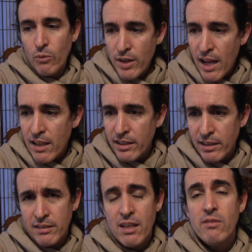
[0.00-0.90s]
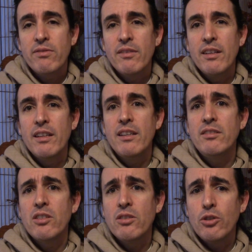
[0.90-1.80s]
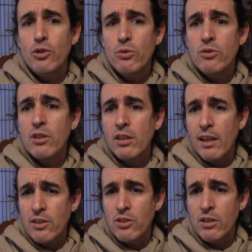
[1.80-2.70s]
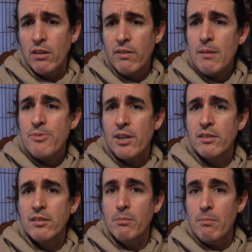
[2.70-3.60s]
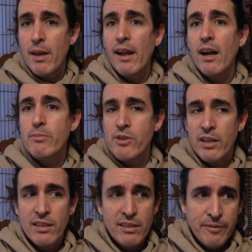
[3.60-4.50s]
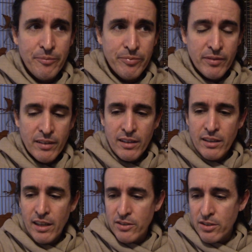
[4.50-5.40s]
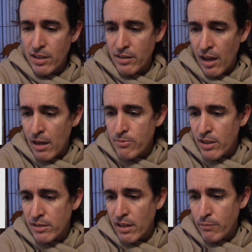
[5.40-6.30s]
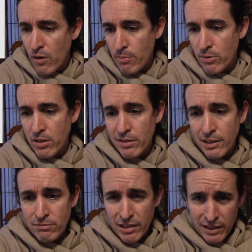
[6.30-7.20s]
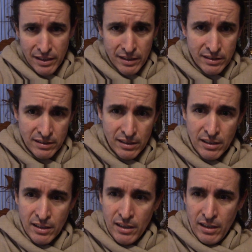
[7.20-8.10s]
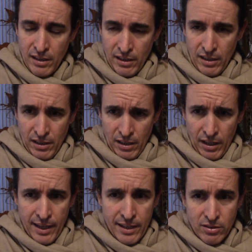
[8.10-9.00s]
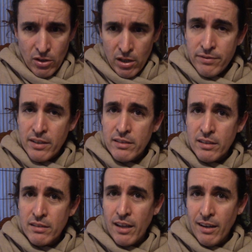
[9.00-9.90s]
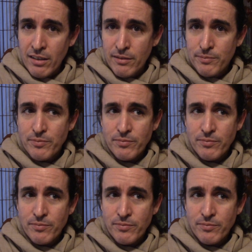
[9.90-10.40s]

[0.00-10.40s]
Reality itself is just a huge collection of objects. It's a meta-object. And just as objects have properties like redness and softness, etc.,